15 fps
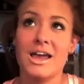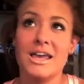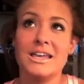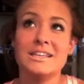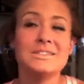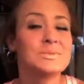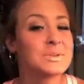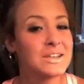
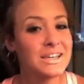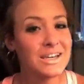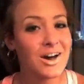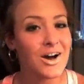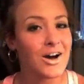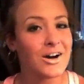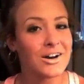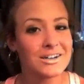It's really
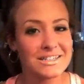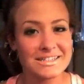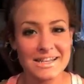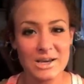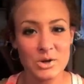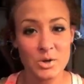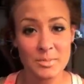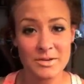hard to
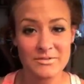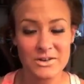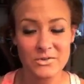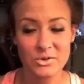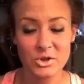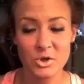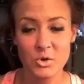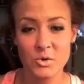say who my
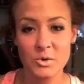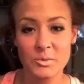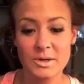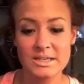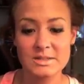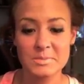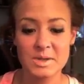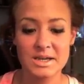favorite guru
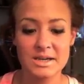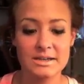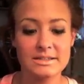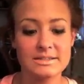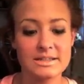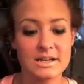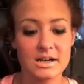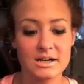is
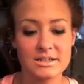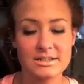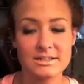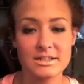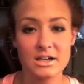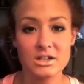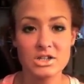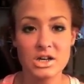because there is
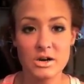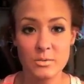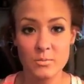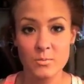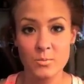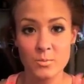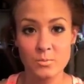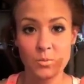such a
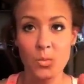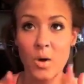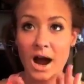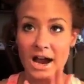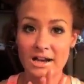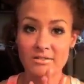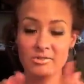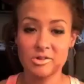
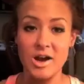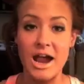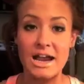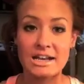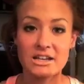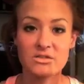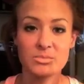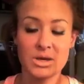wide
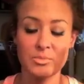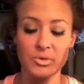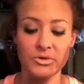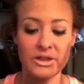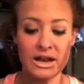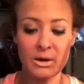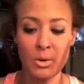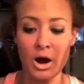variety of people
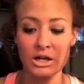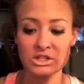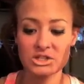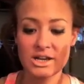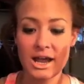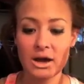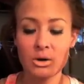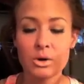that I watch
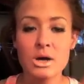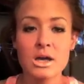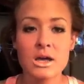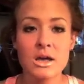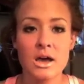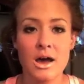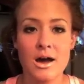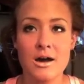now.
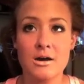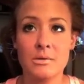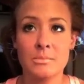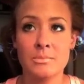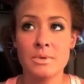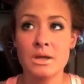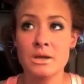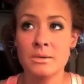
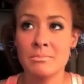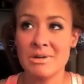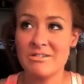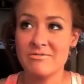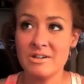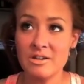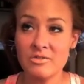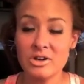My
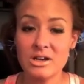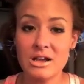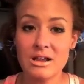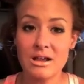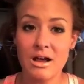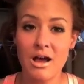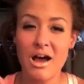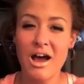favorite
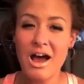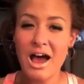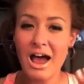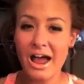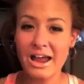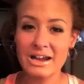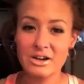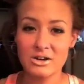
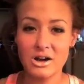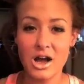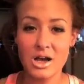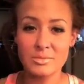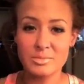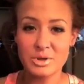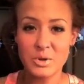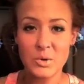higher
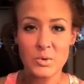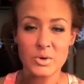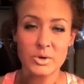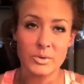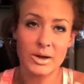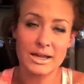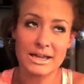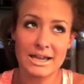up
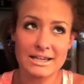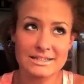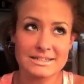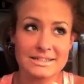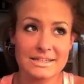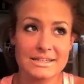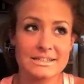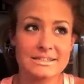guru, I guess,
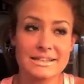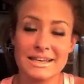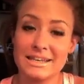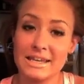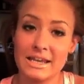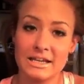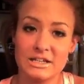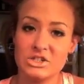is
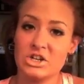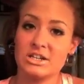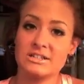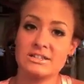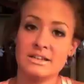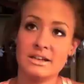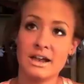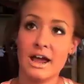Candy
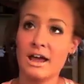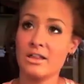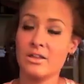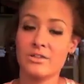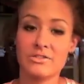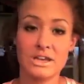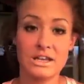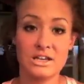Johnson. I
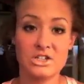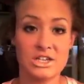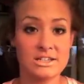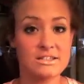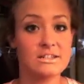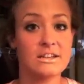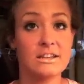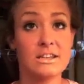love Candy
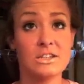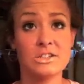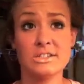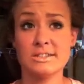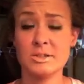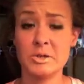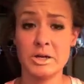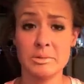Johnson. I think
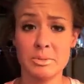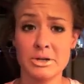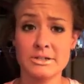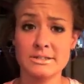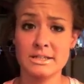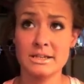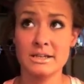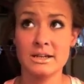she's a great
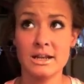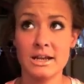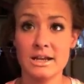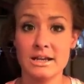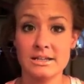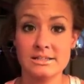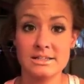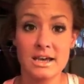person
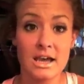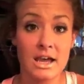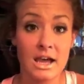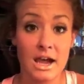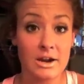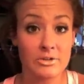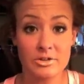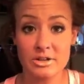and
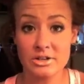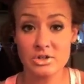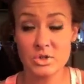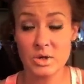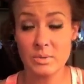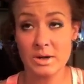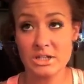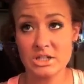I really
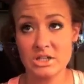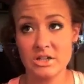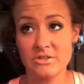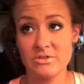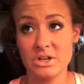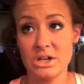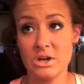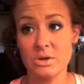enjoy watching her
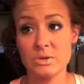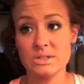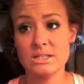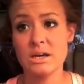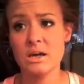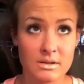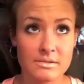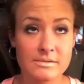videos.
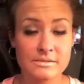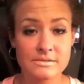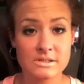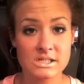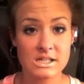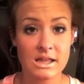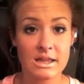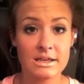
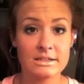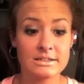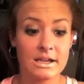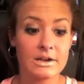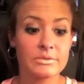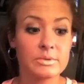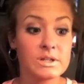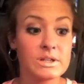And
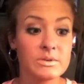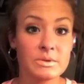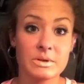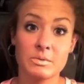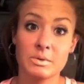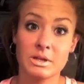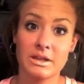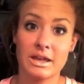I really
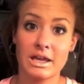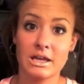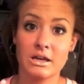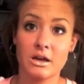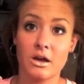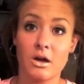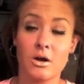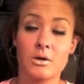
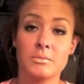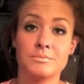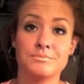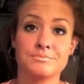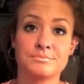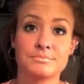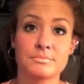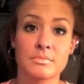like
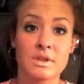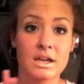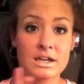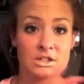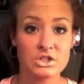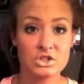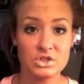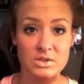
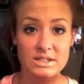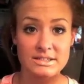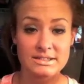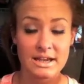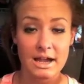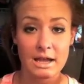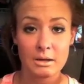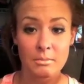It's Judy's
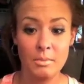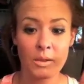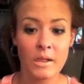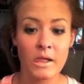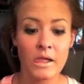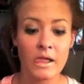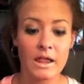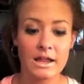Time,
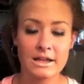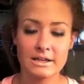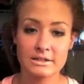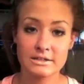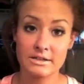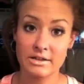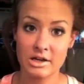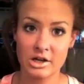
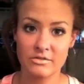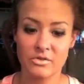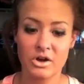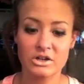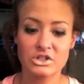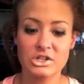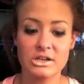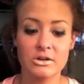and I like her
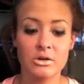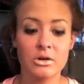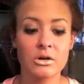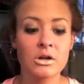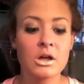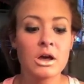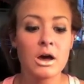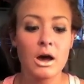vlog channel.
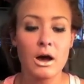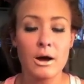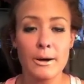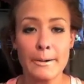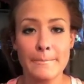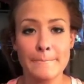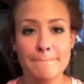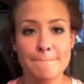
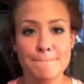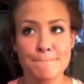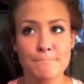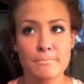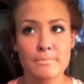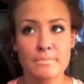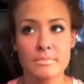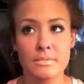
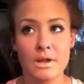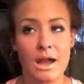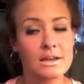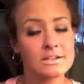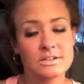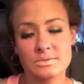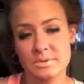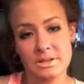I
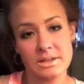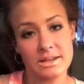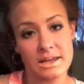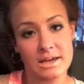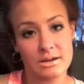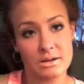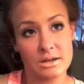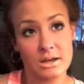just really
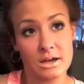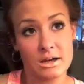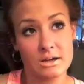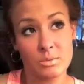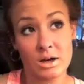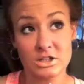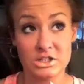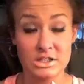like
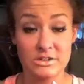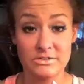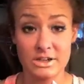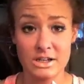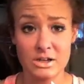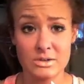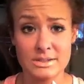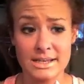watching their
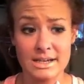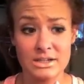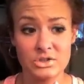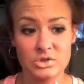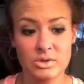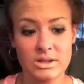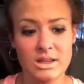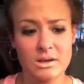videos. I
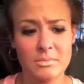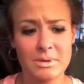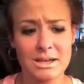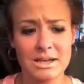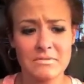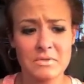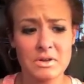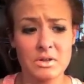enjoy them, and
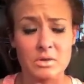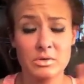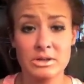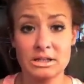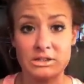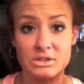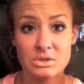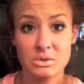even though
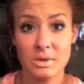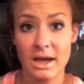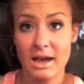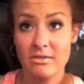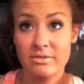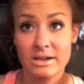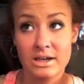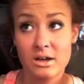they do
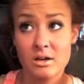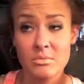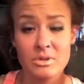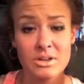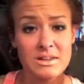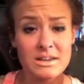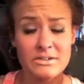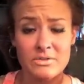have a
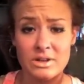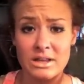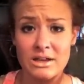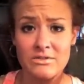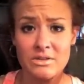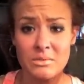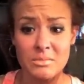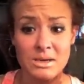completely different
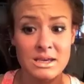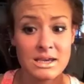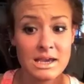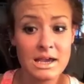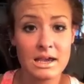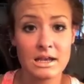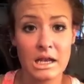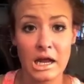life than me
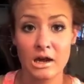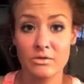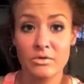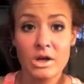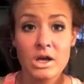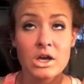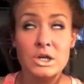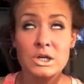and have
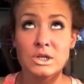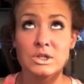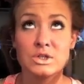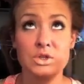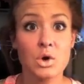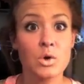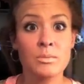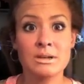
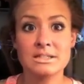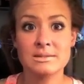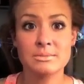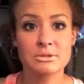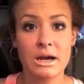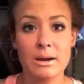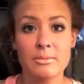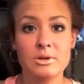so many
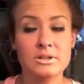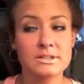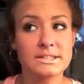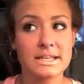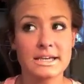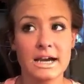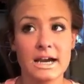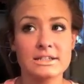subscribers,
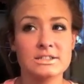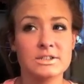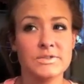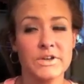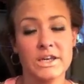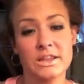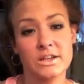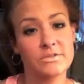I just
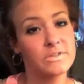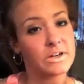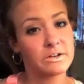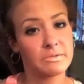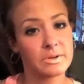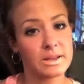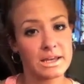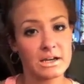feel like they're very
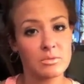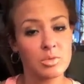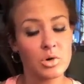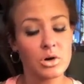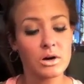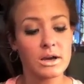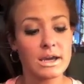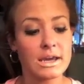
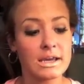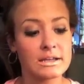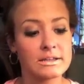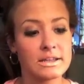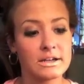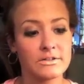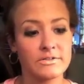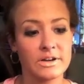relatable and
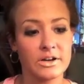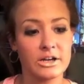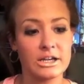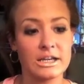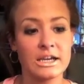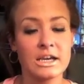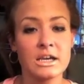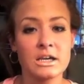they're
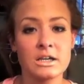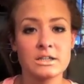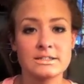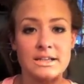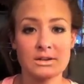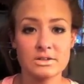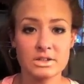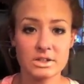very
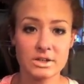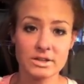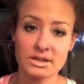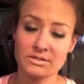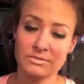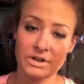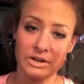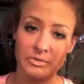down to earth
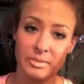and very